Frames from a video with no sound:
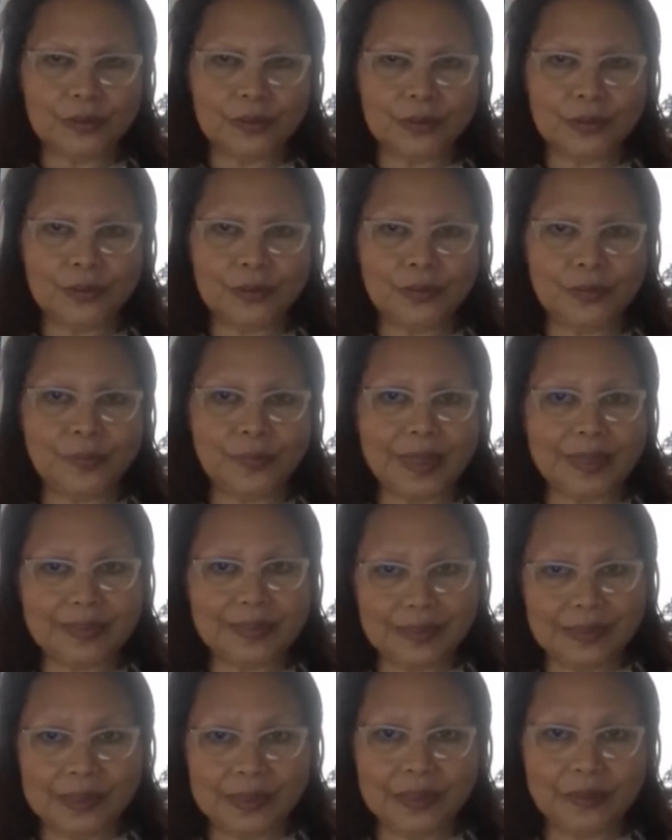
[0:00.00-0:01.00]
to
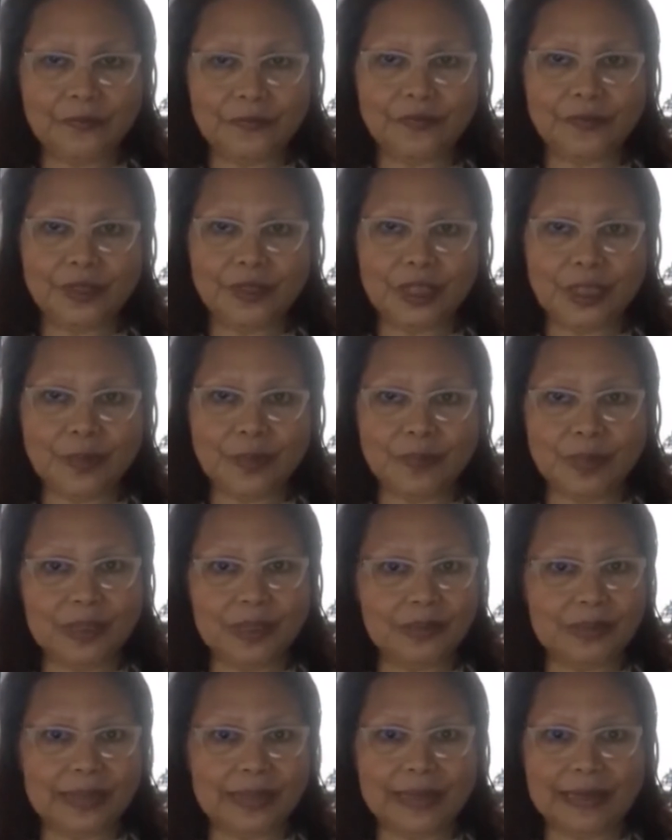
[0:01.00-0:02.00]
Messenger first,
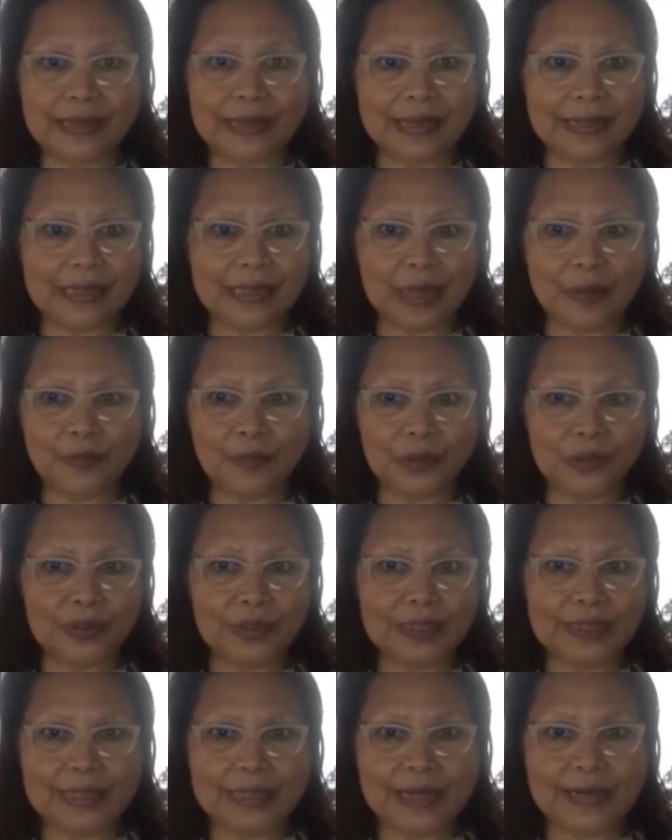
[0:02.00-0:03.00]
because I can't upload
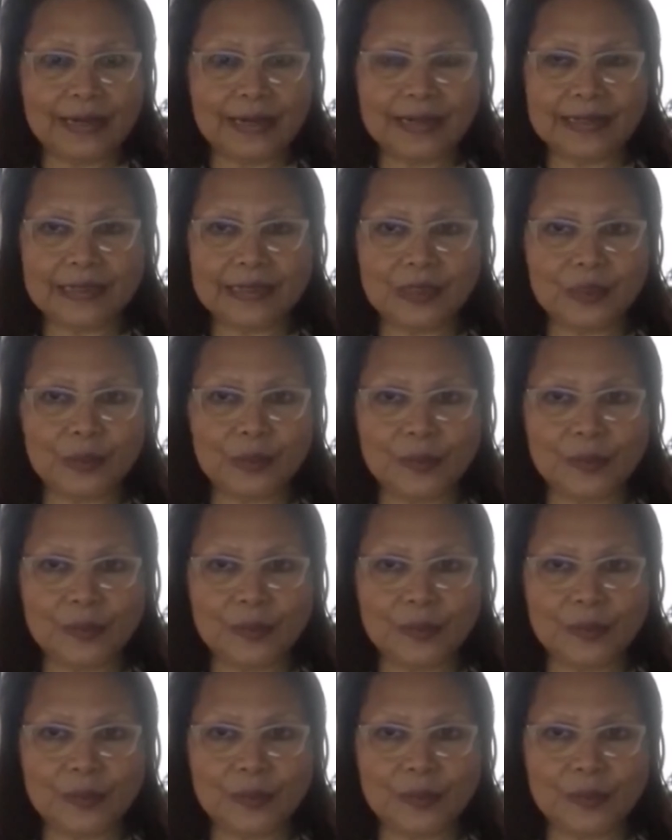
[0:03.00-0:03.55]
it directly